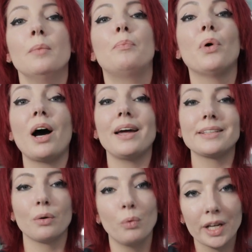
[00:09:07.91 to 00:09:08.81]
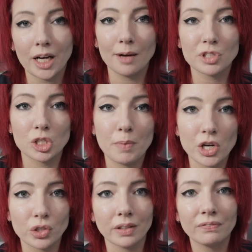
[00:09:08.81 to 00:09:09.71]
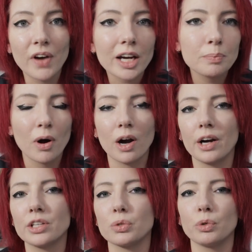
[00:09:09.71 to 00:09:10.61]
but when it comes to special effect parts,